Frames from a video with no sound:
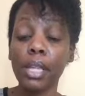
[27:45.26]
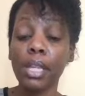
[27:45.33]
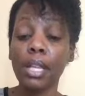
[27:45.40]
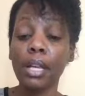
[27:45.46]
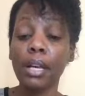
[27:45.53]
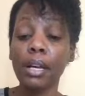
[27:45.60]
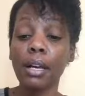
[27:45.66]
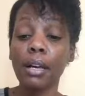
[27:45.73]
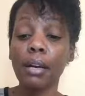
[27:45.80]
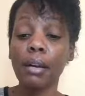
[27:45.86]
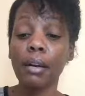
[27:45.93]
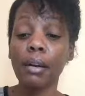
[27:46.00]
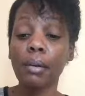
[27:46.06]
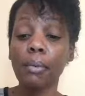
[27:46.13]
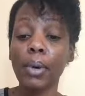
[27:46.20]
the
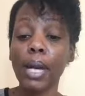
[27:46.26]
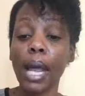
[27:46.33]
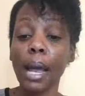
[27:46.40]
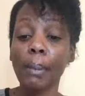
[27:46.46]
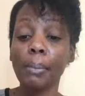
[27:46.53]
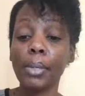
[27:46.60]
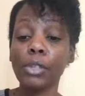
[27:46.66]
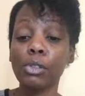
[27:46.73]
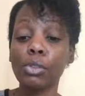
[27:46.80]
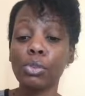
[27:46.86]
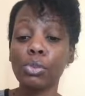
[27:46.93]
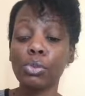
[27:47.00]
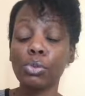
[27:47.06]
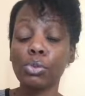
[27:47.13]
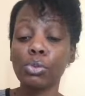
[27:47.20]
what happened
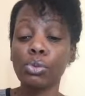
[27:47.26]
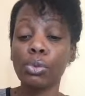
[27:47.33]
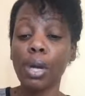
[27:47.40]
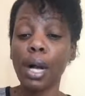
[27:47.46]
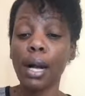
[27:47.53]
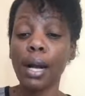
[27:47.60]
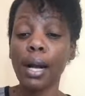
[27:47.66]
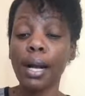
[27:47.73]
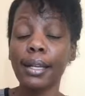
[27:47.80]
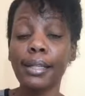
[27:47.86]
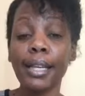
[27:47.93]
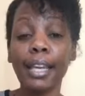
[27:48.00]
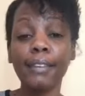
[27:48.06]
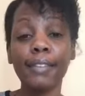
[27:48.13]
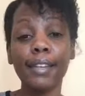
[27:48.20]
to uh,
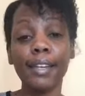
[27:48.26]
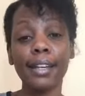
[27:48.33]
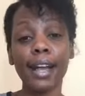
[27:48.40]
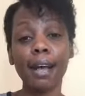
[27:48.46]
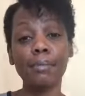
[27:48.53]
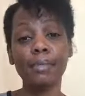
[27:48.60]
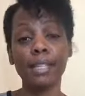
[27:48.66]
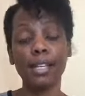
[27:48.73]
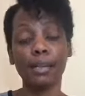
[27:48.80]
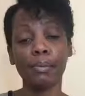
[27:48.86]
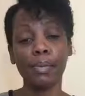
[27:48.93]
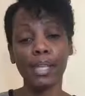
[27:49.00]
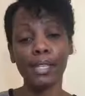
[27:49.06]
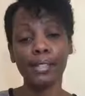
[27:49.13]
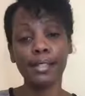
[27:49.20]
David and Absalom,
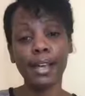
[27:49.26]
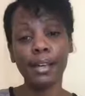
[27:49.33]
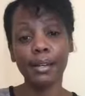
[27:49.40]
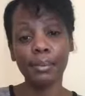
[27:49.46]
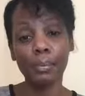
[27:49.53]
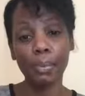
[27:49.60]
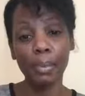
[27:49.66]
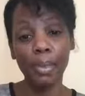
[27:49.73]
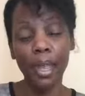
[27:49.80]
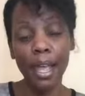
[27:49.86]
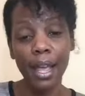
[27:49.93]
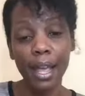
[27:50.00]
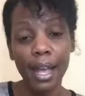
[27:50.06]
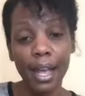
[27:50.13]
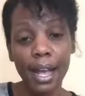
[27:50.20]
his son.
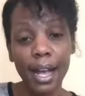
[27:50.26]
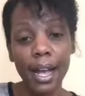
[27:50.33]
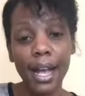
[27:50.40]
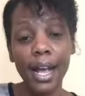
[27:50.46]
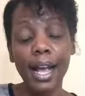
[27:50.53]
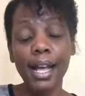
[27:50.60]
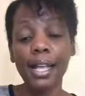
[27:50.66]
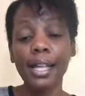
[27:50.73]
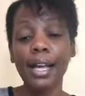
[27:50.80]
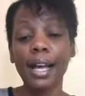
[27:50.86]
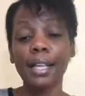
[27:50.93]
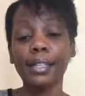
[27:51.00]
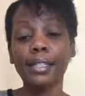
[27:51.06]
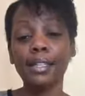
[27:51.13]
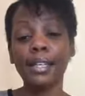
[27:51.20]

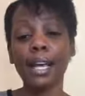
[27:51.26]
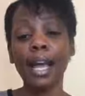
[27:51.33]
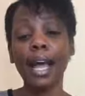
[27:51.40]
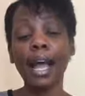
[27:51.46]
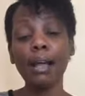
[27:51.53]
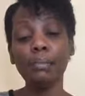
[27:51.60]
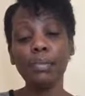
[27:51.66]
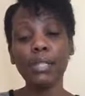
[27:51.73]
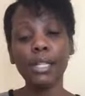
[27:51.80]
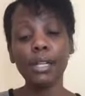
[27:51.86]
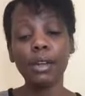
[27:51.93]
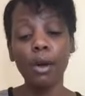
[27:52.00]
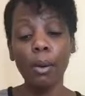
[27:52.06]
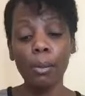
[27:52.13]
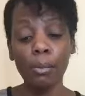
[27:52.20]
The
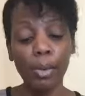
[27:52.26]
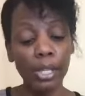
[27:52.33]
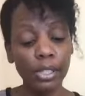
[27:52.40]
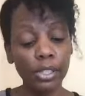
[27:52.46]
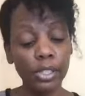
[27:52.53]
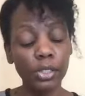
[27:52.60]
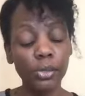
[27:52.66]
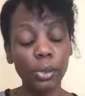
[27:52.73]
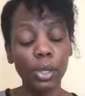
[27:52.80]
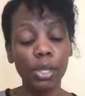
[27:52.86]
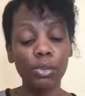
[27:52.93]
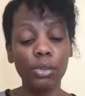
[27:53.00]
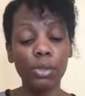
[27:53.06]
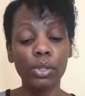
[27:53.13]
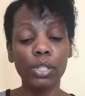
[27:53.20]
Absalom, just to
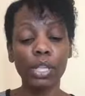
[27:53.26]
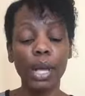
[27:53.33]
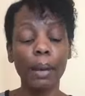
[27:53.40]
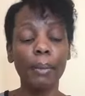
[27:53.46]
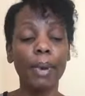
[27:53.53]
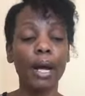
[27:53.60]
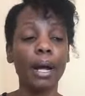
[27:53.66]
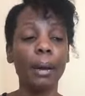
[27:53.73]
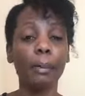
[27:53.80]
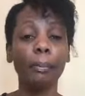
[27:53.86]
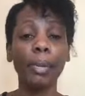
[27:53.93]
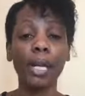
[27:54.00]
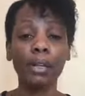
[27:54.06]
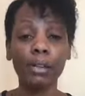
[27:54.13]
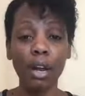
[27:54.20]
give you some uh,
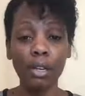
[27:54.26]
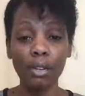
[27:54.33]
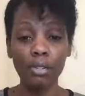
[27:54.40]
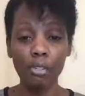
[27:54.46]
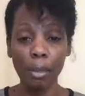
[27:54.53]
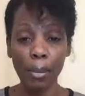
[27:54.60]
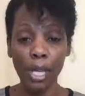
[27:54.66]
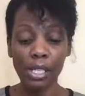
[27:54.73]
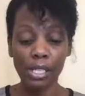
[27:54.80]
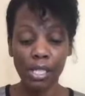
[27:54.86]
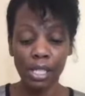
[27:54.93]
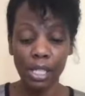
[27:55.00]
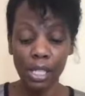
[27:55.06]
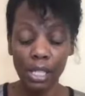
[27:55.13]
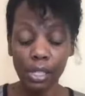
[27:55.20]
background
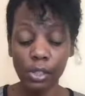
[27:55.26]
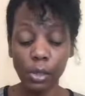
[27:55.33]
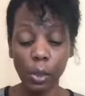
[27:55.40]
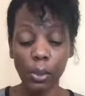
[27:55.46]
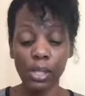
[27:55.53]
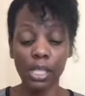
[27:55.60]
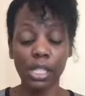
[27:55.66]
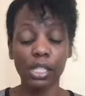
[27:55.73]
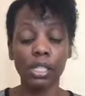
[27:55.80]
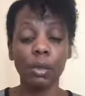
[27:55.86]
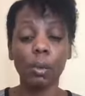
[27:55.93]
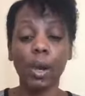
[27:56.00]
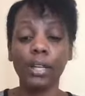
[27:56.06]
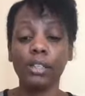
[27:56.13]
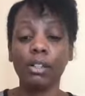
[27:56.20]
information, this story is actually
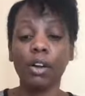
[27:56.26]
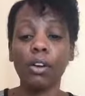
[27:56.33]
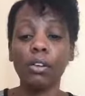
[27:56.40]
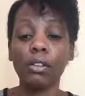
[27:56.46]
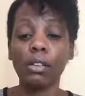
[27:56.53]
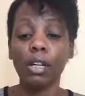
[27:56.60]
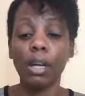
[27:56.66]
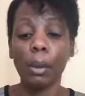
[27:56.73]
quite long,